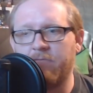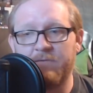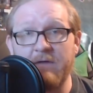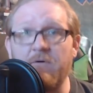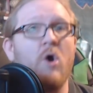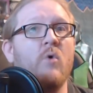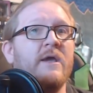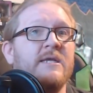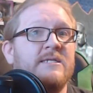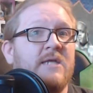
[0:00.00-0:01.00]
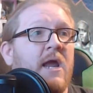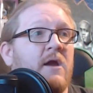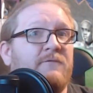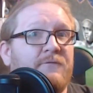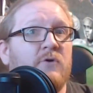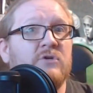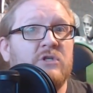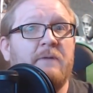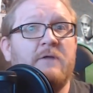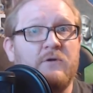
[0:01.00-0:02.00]
They've always cared
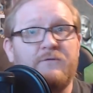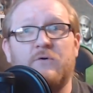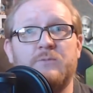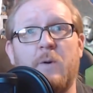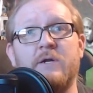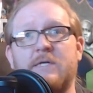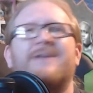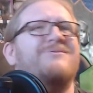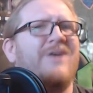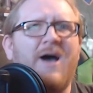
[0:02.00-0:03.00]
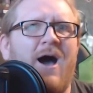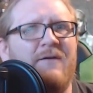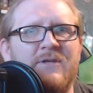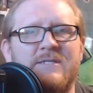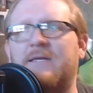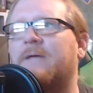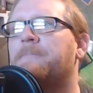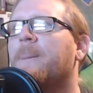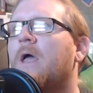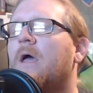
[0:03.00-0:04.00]
first about their first-party titles, obviously.
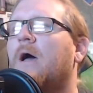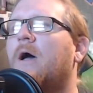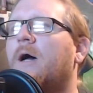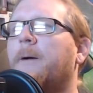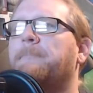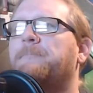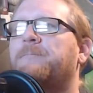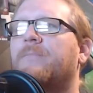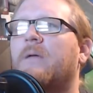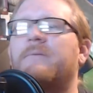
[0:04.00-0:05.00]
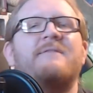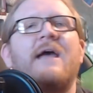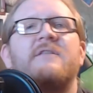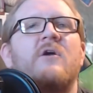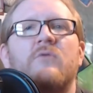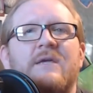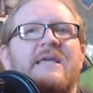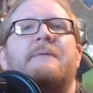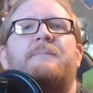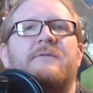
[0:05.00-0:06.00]
But that don't
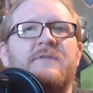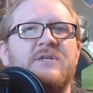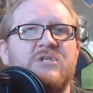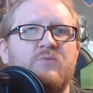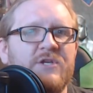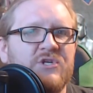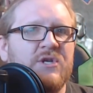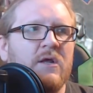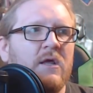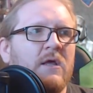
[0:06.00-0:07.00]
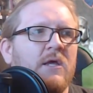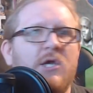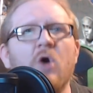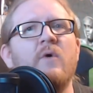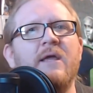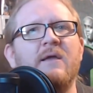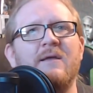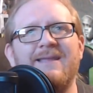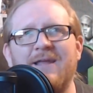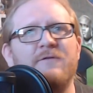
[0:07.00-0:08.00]
keep the Switch going
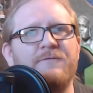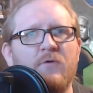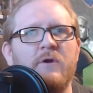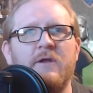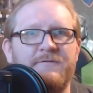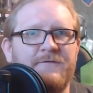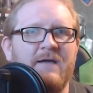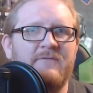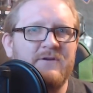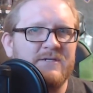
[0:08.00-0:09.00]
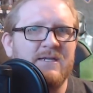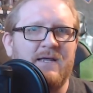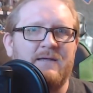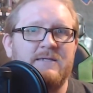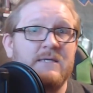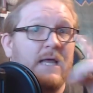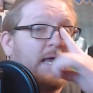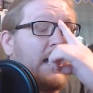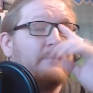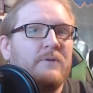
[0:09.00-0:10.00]
year 4, year 5, year 6.
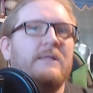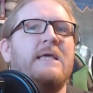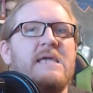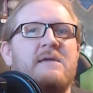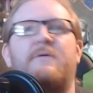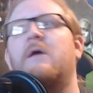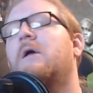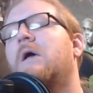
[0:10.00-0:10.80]
And I believe...